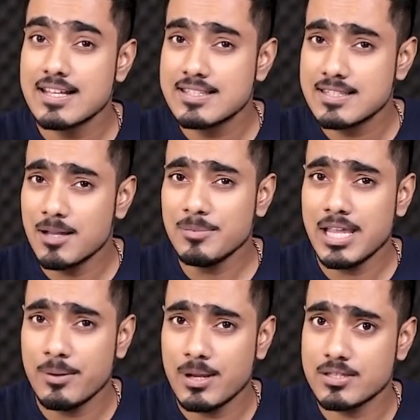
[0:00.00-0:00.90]
some
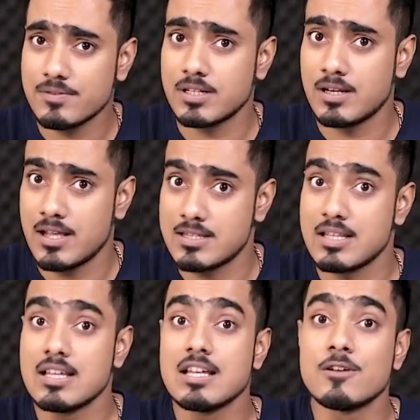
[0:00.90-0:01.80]
areas of the
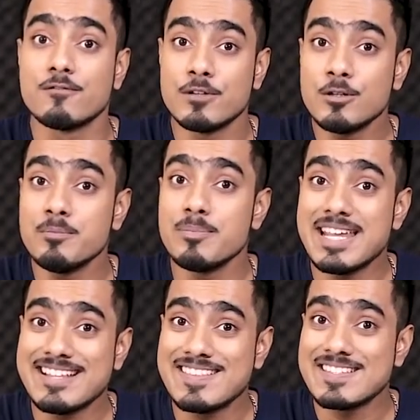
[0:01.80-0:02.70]
glass will
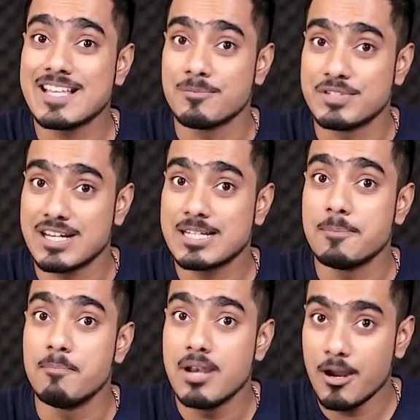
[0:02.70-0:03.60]
make the subject
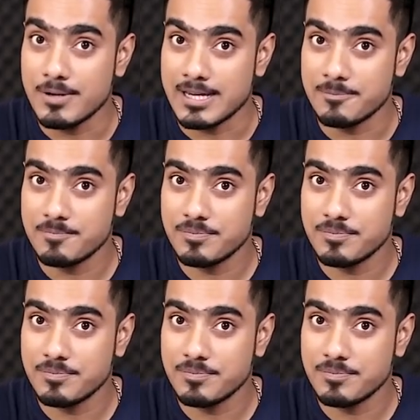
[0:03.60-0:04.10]
blurry,